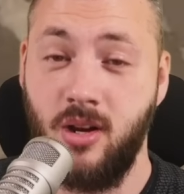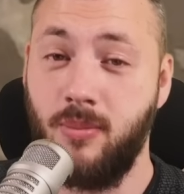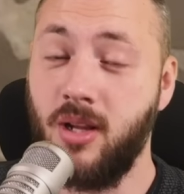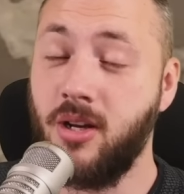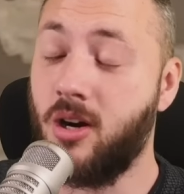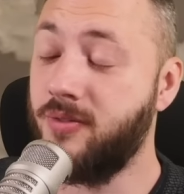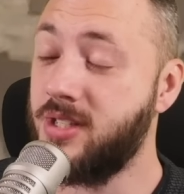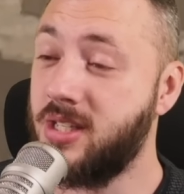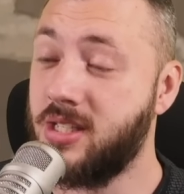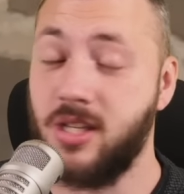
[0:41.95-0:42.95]
Blood Harvest
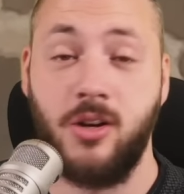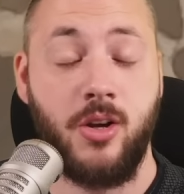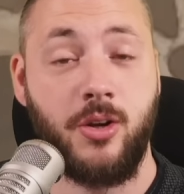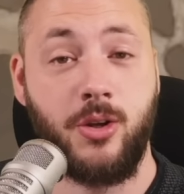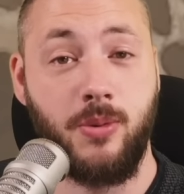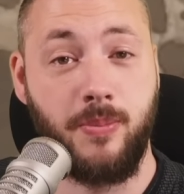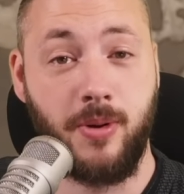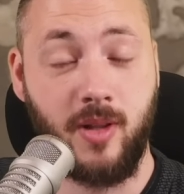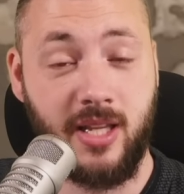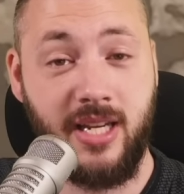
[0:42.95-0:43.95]
is a
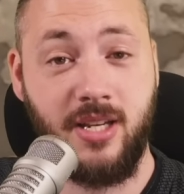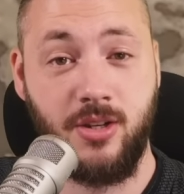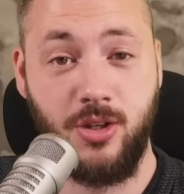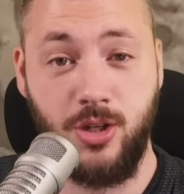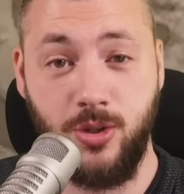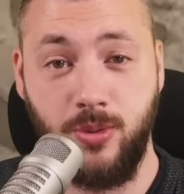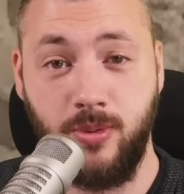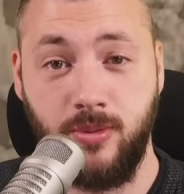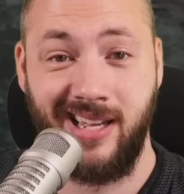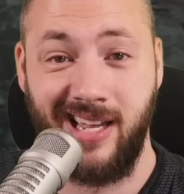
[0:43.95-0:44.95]
complete new
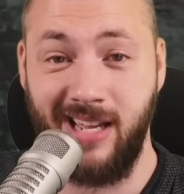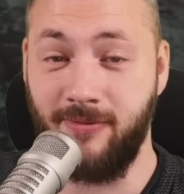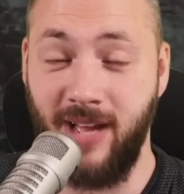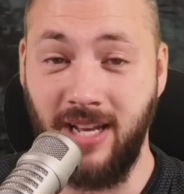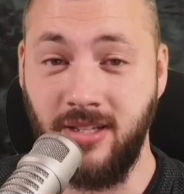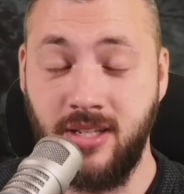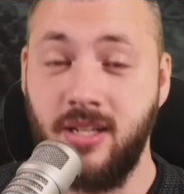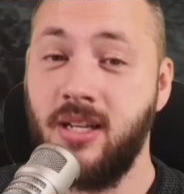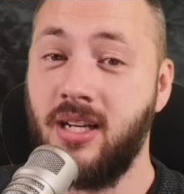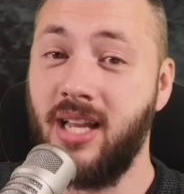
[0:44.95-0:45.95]
event
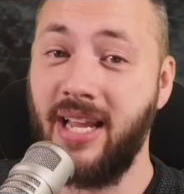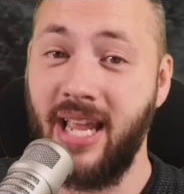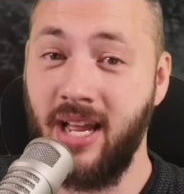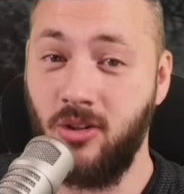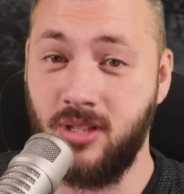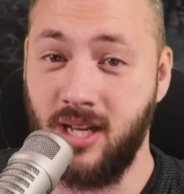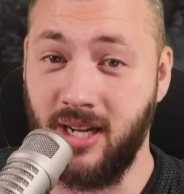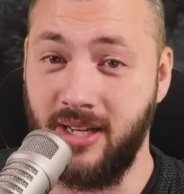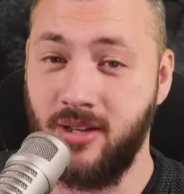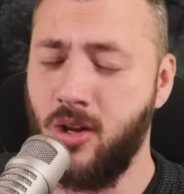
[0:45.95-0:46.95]
like a Hell
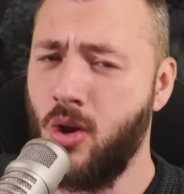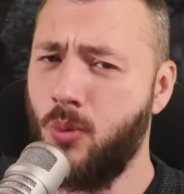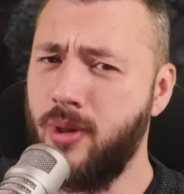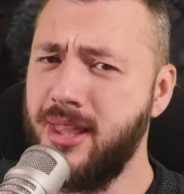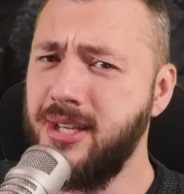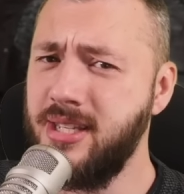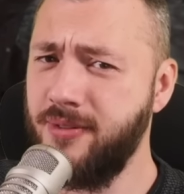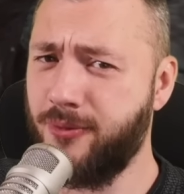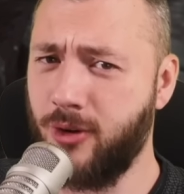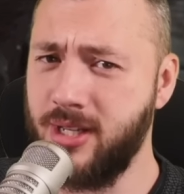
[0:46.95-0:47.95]
Tide, with the
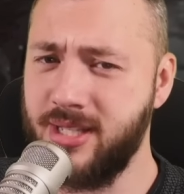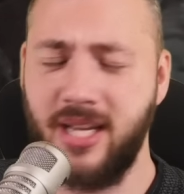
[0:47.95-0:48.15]
difference that